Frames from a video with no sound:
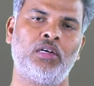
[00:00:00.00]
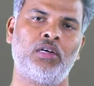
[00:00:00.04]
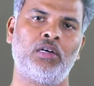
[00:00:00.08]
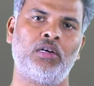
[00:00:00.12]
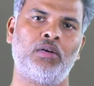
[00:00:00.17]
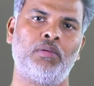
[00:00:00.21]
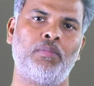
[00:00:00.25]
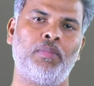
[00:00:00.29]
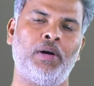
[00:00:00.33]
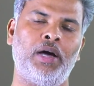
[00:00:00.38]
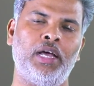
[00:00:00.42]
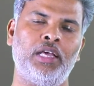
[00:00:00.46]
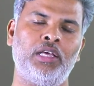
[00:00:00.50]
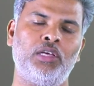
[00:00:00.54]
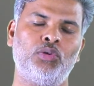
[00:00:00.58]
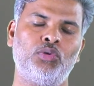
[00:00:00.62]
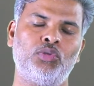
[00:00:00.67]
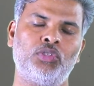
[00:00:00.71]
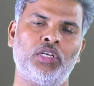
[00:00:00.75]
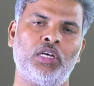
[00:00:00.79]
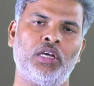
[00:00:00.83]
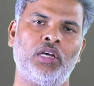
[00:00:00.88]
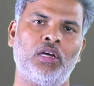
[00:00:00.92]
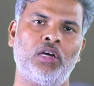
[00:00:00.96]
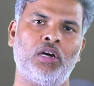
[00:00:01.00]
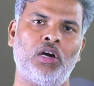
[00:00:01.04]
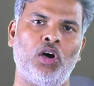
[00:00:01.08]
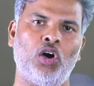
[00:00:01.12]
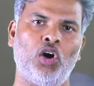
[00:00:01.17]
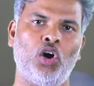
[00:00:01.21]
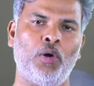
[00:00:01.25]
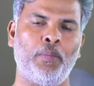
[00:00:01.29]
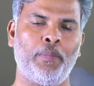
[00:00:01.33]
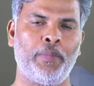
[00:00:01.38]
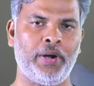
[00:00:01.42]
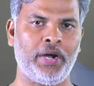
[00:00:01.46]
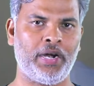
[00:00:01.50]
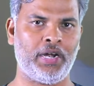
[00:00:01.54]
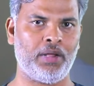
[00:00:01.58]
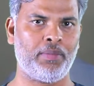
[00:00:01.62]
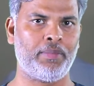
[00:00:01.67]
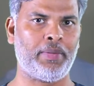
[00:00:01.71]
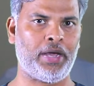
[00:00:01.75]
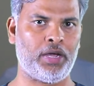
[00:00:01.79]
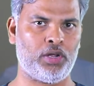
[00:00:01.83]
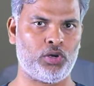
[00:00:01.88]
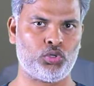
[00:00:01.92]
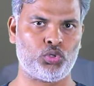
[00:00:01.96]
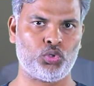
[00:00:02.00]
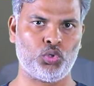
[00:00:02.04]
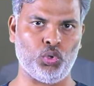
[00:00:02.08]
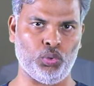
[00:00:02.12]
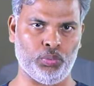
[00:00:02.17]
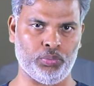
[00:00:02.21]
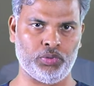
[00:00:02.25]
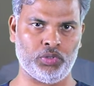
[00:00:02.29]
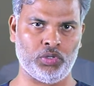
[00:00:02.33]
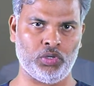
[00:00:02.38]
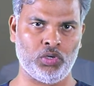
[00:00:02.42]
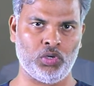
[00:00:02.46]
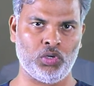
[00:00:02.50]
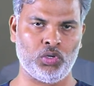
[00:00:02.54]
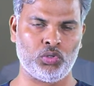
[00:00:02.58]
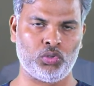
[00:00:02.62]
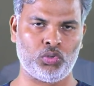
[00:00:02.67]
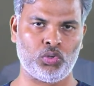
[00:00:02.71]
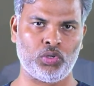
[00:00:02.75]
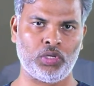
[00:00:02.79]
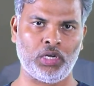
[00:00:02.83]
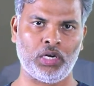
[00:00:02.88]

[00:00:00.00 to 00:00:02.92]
by using operating microscopes, so